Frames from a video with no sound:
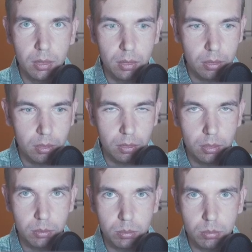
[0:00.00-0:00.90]

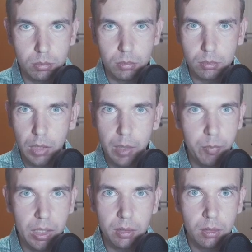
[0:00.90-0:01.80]
I
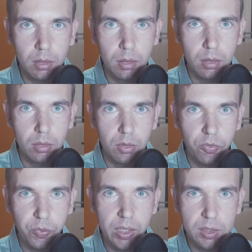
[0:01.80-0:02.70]
mean, the
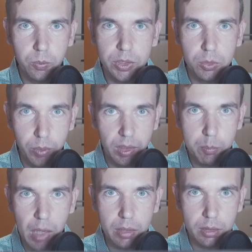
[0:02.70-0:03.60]
things which really
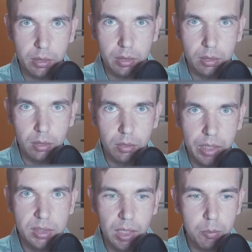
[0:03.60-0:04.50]
matter in a
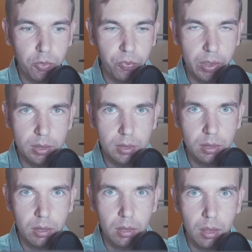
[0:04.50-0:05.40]
grand scheme of things.
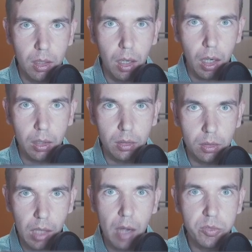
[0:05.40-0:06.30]
I
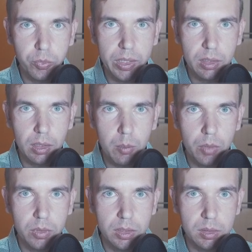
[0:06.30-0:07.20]
loved reading about
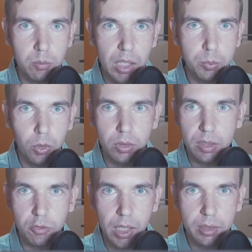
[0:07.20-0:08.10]
this much more than
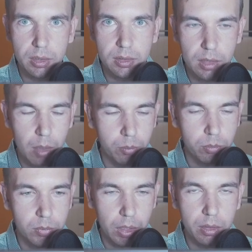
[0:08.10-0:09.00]
writing some
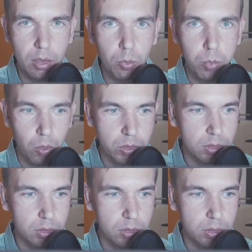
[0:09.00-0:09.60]
technical posts.